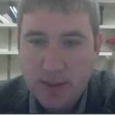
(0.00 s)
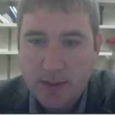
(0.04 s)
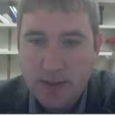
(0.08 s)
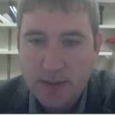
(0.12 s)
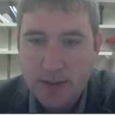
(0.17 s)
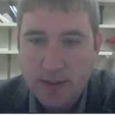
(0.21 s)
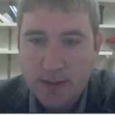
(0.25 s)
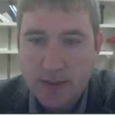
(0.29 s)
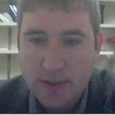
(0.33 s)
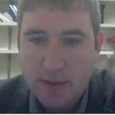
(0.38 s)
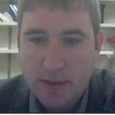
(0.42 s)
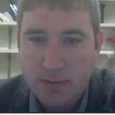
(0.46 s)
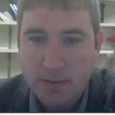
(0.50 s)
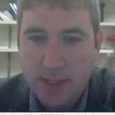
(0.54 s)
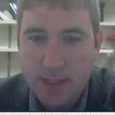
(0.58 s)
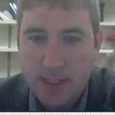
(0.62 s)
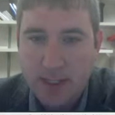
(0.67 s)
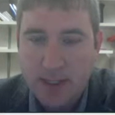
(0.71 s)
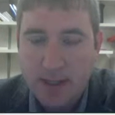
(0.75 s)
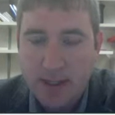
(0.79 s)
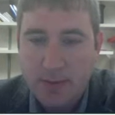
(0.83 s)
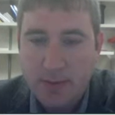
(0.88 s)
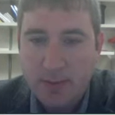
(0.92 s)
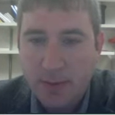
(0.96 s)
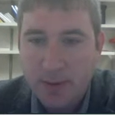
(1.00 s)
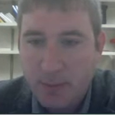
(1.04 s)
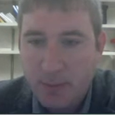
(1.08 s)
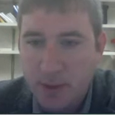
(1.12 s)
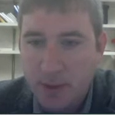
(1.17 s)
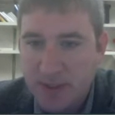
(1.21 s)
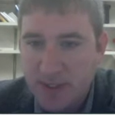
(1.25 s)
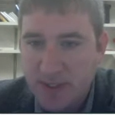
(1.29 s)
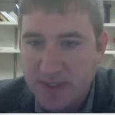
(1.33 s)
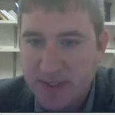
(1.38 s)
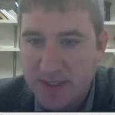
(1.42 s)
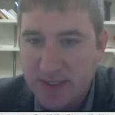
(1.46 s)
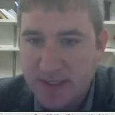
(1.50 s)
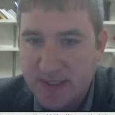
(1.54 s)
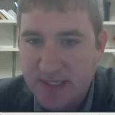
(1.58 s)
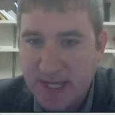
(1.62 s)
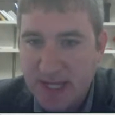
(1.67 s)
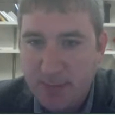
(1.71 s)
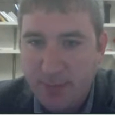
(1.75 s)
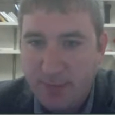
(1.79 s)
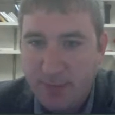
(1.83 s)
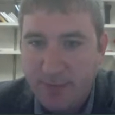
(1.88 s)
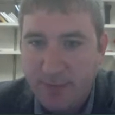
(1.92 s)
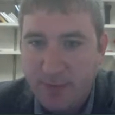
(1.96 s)
So I'm going to work this
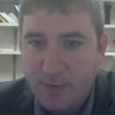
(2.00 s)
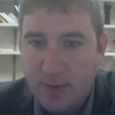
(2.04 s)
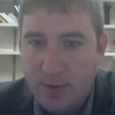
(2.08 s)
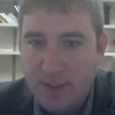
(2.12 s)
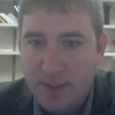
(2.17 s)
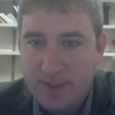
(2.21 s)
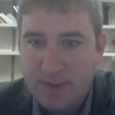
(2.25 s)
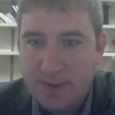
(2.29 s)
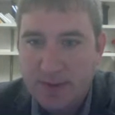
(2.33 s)
example for us.